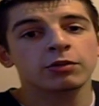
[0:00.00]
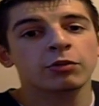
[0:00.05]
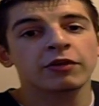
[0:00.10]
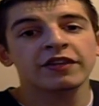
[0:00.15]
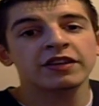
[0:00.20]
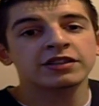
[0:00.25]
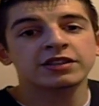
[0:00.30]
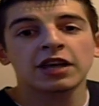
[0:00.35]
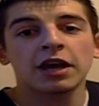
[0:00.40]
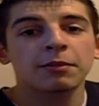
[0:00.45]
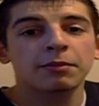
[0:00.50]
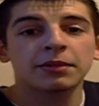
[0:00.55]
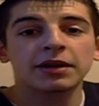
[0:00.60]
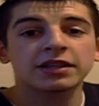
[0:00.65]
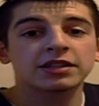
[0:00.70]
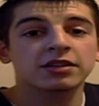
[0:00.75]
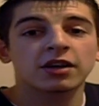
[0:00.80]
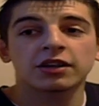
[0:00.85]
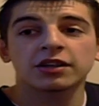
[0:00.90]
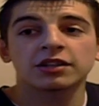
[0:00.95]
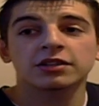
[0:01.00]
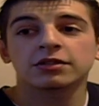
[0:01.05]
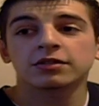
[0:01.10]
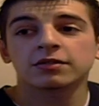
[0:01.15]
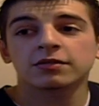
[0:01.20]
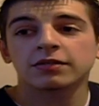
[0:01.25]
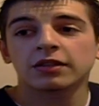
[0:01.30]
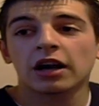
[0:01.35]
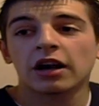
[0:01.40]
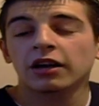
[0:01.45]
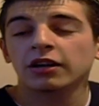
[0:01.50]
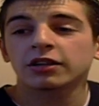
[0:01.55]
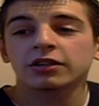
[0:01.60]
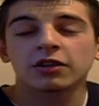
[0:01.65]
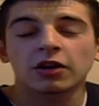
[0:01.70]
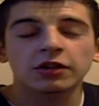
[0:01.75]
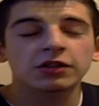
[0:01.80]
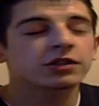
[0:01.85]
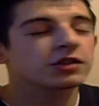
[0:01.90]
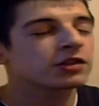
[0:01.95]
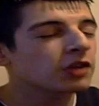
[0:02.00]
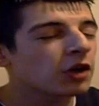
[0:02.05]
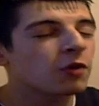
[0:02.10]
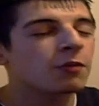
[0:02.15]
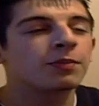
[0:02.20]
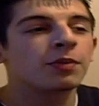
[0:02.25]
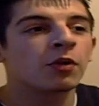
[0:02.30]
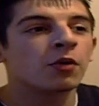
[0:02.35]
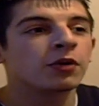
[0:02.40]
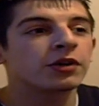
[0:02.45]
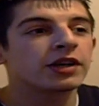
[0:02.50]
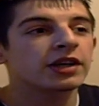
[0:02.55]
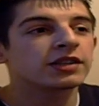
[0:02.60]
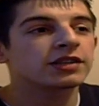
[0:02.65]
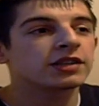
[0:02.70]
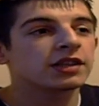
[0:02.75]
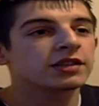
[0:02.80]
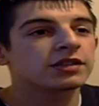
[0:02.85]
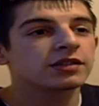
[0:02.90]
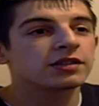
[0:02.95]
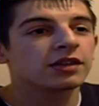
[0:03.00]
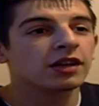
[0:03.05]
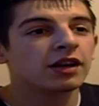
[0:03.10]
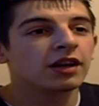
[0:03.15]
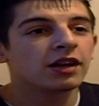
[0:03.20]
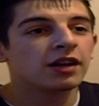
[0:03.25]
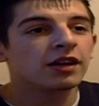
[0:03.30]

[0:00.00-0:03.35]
within 10 minutes, I just got so bored. There's this,